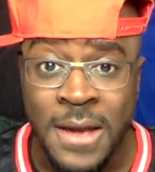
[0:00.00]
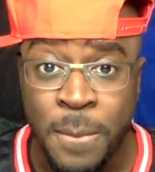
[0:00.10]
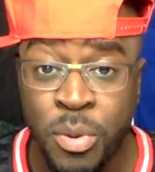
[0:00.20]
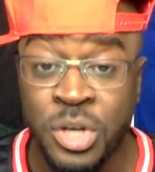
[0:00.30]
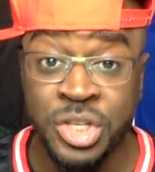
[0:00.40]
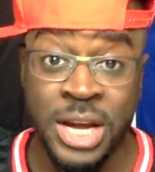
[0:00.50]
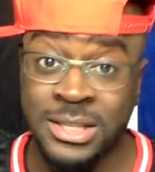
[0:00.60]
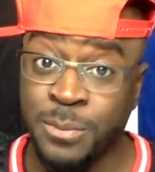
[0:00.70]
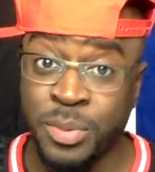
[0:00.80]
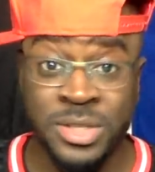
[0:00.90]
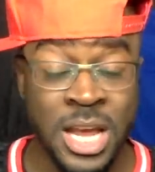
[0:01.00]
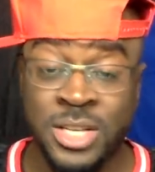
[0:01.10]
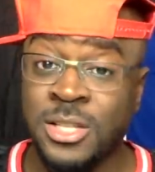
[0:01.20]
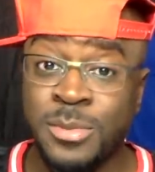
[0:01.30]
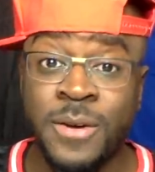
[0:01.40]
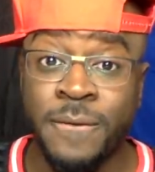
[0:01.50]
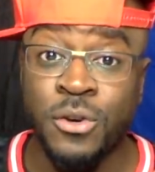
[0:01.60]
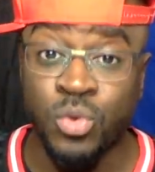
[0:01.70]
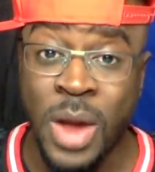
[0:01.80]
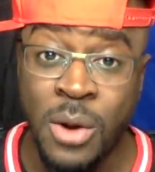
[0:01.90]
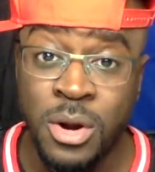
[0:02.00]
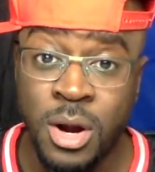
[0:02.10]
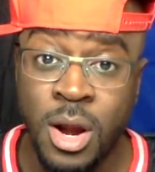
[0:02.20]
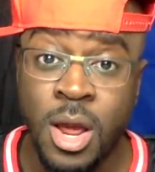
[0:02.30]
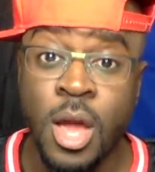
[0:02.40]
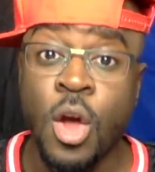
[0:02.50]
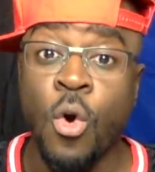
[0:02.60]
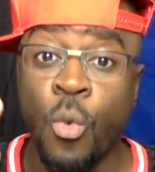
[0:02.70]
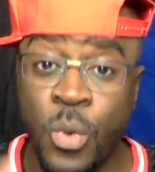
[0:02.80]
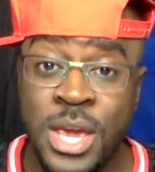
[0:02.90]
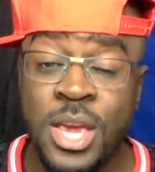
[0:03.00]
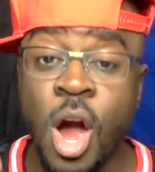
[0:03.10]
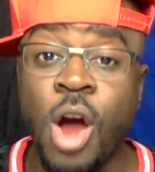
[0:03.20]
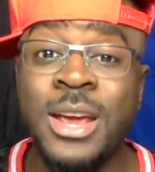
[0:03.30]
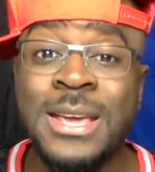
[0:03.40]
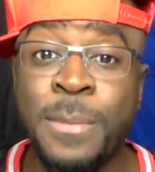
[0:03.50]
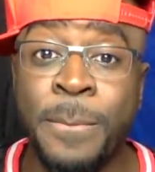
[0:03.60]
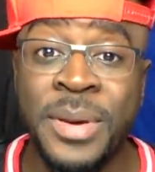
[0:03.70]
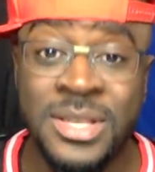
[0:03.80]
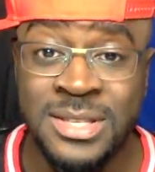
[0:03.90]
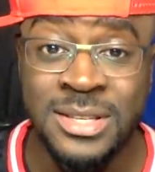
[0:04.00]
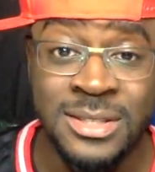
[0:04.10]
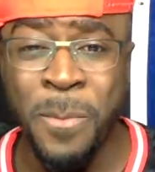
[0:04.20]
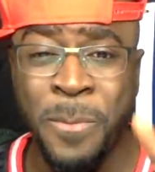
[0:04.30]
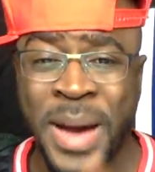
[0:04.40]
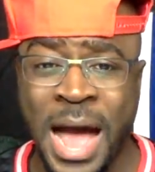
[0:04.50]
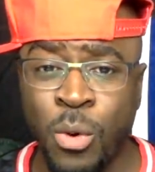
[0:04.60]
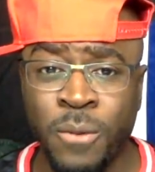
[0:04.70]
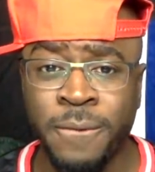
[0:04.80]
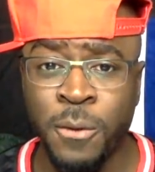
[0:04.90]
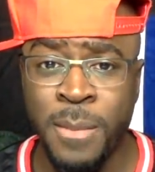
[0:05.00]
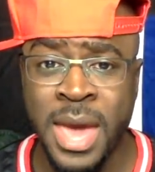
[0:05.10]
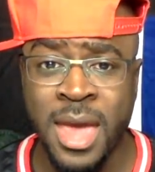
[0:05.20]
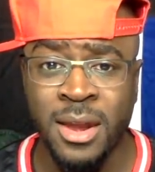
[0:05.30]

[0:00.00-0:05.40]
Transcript: projected potentially to be a first rounder, we are in business. Powerful man.